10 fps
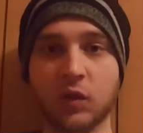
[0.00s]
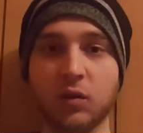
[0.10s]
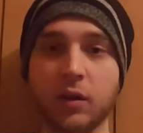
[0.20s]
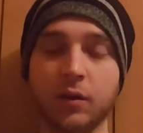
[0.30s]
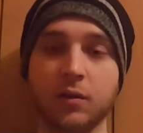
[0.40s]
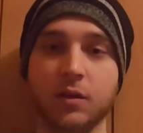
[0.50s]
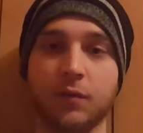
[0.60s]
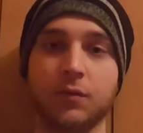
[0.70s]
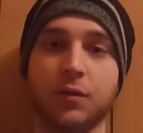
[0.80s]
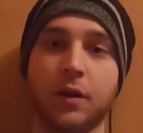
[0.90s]
Don't let
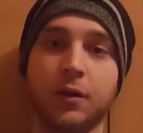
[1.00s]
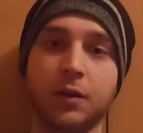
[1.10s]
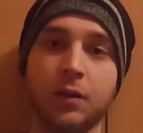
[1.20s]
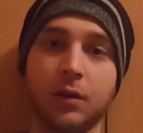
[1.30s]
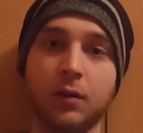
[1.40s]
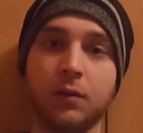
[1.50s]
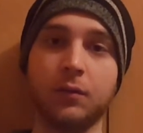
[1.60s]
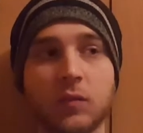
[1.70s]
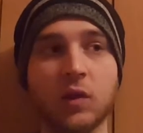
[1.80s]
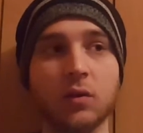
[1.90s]
yourself drown in it.
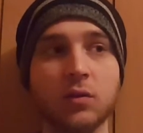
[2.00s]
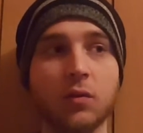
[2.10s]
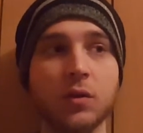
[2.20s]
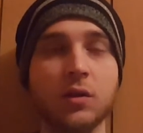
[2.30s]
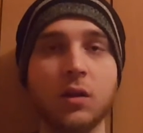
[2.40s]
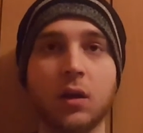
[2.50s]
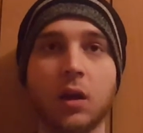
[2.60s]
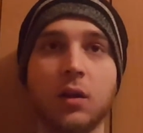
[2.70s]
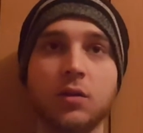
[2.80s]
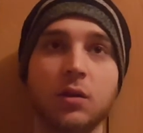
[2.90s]
There's always the
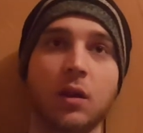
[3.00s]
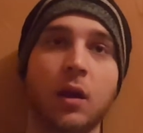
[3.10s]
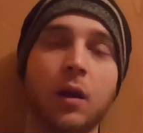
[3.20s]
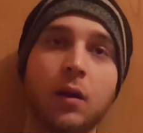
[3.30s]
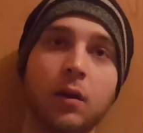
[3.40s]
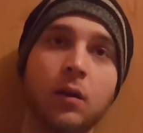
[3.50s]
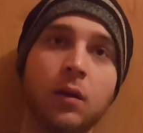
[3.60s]
occasion that